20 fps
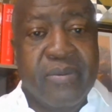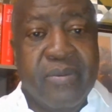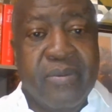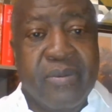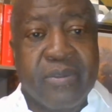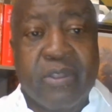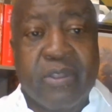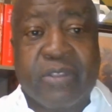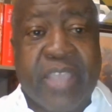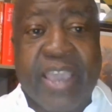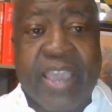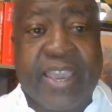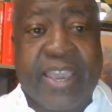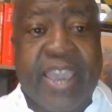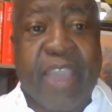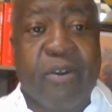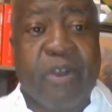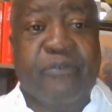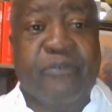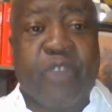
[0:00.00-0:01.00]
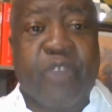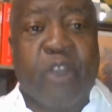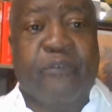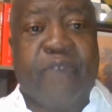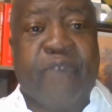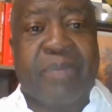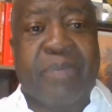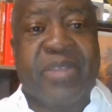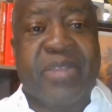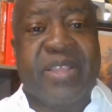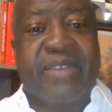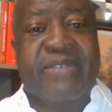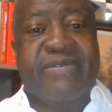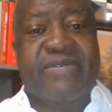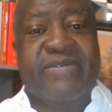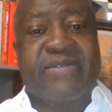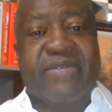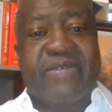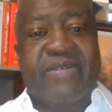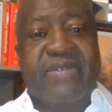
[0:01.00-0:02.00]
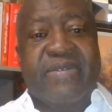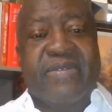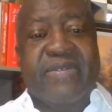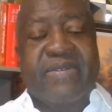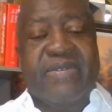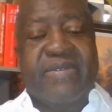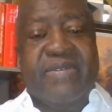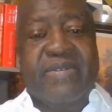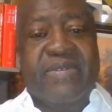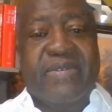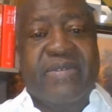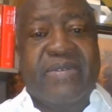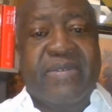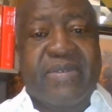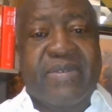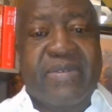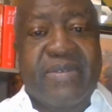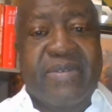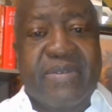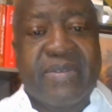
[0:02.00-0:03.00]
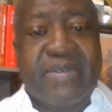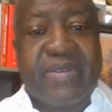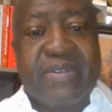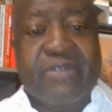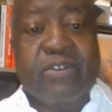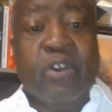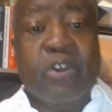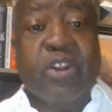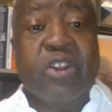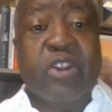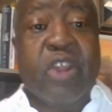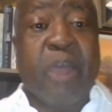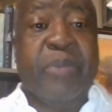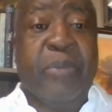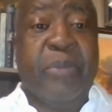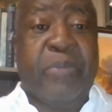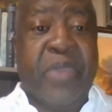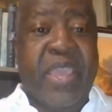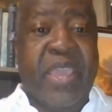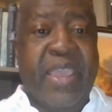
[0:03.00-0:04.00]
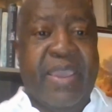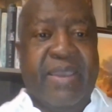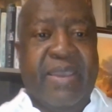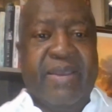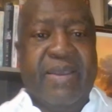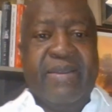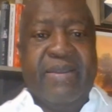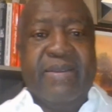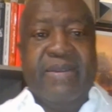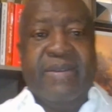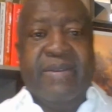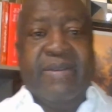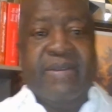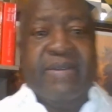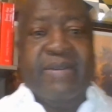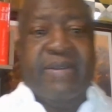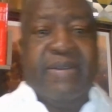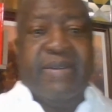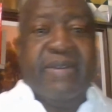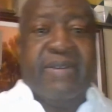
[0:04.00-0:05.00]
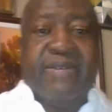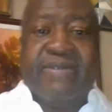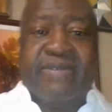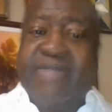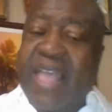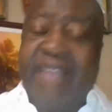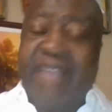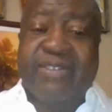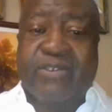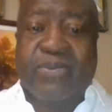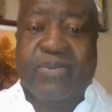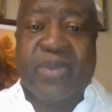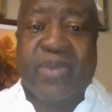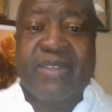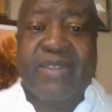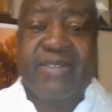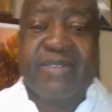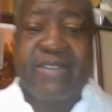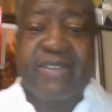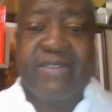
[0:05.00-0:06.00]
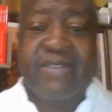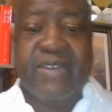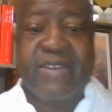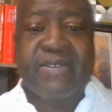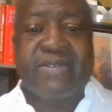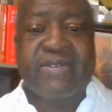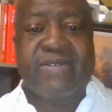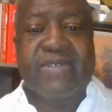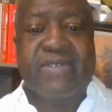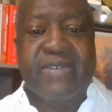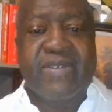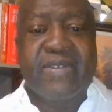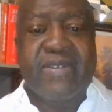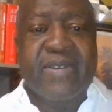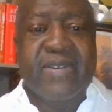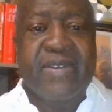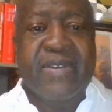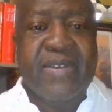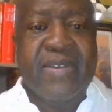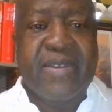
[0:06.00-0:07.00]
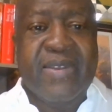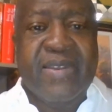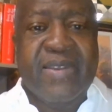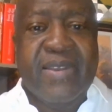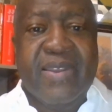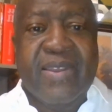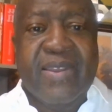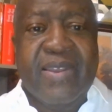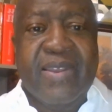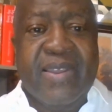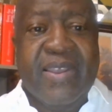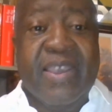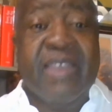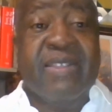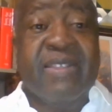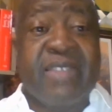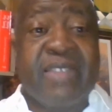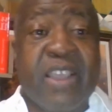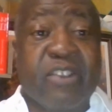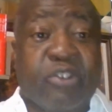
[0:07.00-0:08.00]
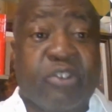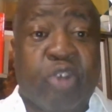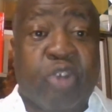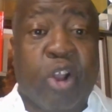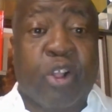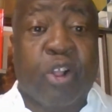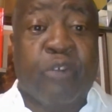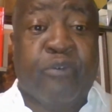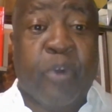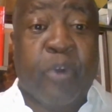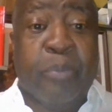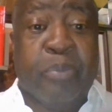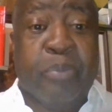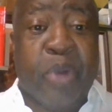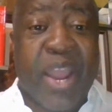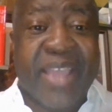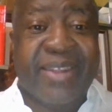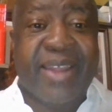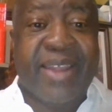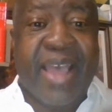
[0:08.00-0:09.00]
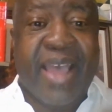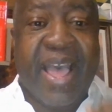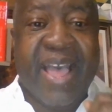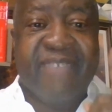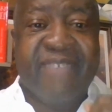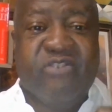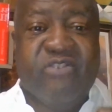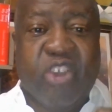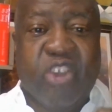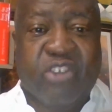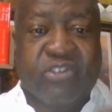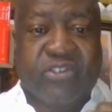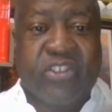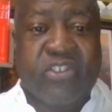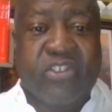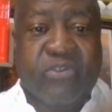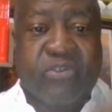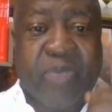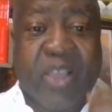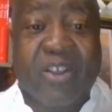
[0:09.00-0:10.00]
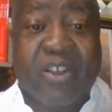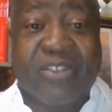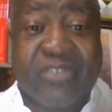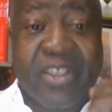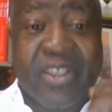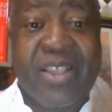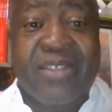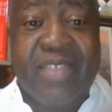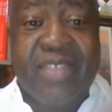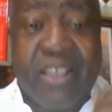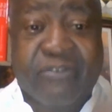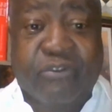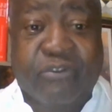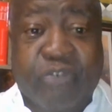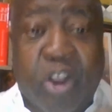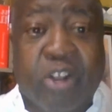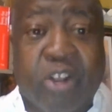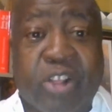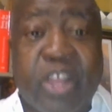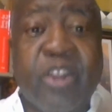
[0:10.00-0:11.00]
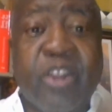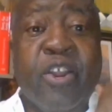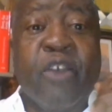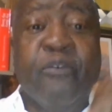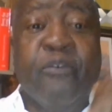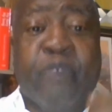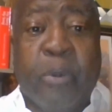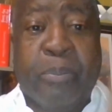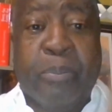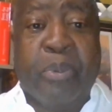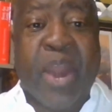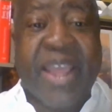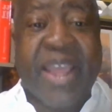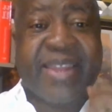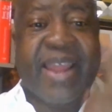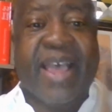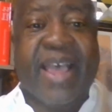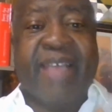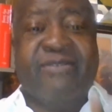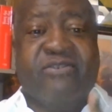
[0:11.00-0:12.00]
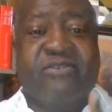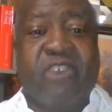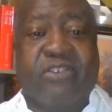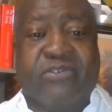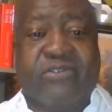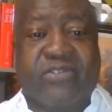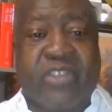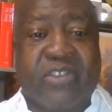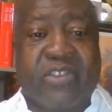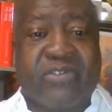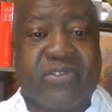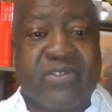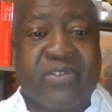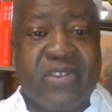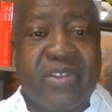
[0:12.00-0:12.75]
to take care of your families. So the WPA stands with the teachers in their struggle for bread and justice, because they're struggling for bread and justice.